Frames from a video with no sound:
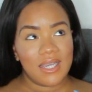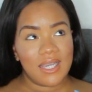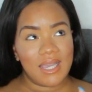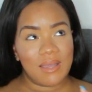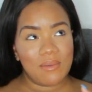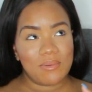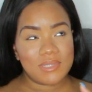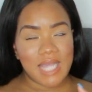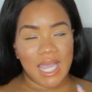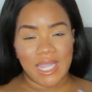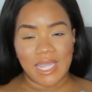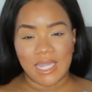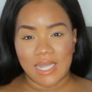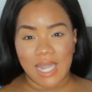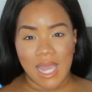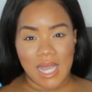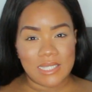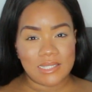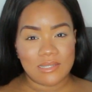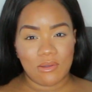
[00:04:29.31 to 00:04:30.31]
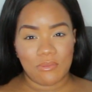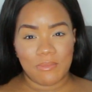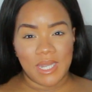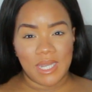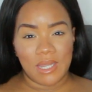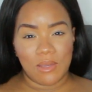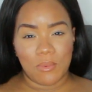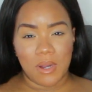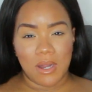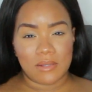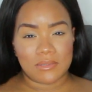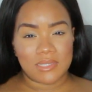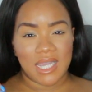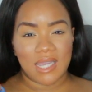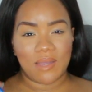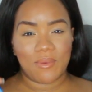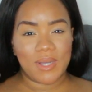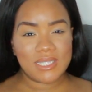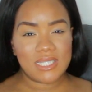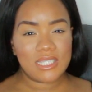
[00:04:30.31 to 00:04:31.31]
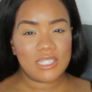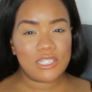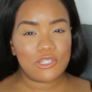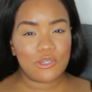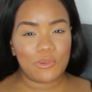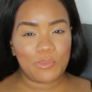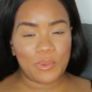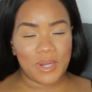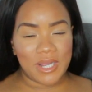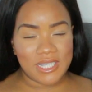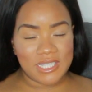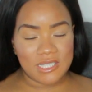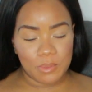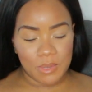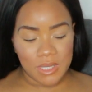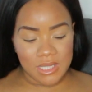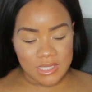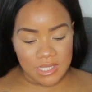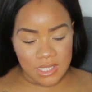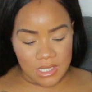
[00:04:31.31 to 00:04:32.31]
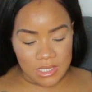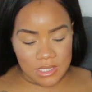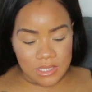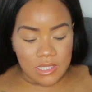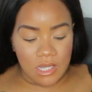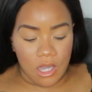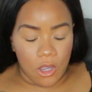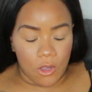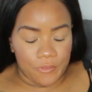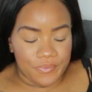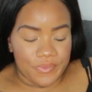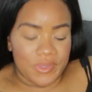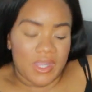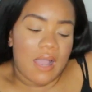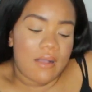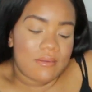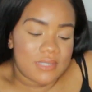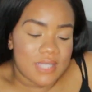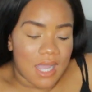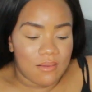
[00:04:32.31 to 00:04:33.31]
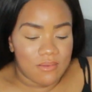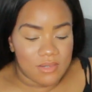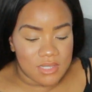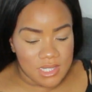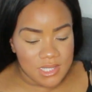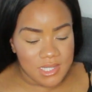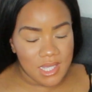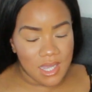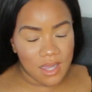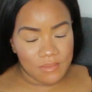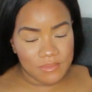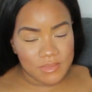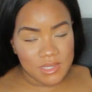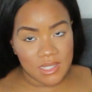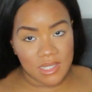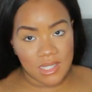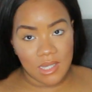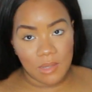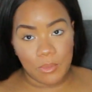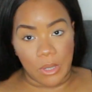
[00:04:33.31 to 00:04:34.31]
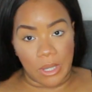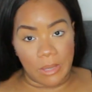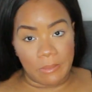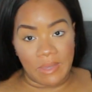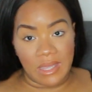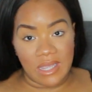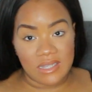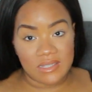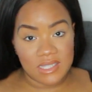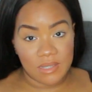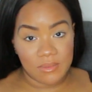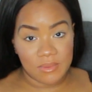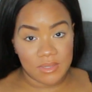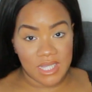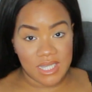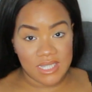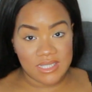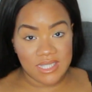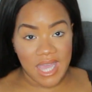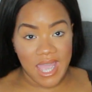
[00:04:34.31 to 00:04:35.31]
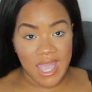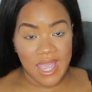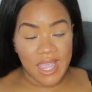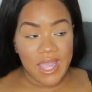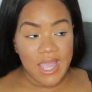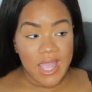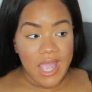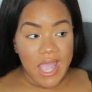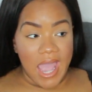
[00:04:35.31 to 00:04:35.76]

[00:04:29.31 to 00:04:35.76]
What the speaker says: it was like in not so many words, like it wasn't super explicit. So I was like, well, just come to the appointment and see what they say.